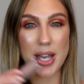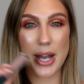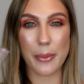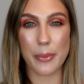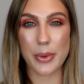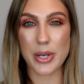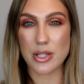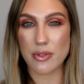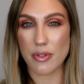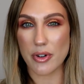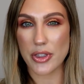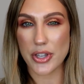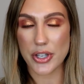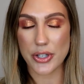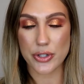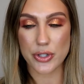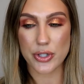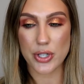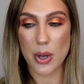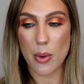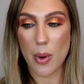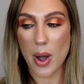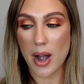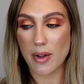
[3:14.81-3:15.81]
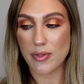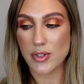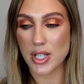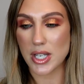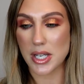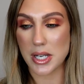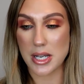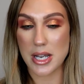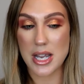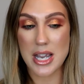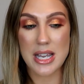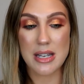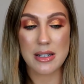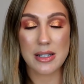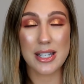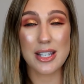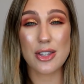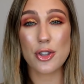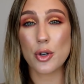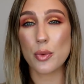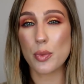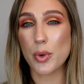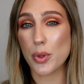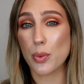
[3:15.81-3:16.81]
I reach for this so often,
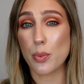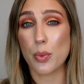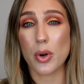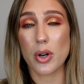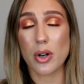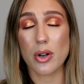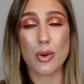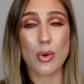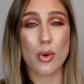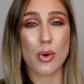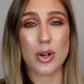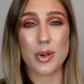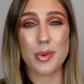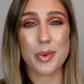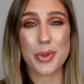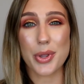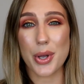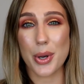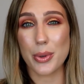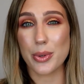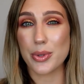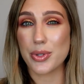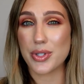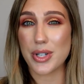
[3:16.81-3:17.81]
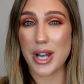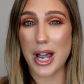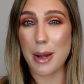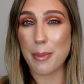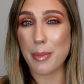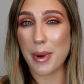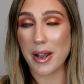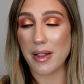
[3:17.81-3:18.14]
either with Whirl or with Oh Snap.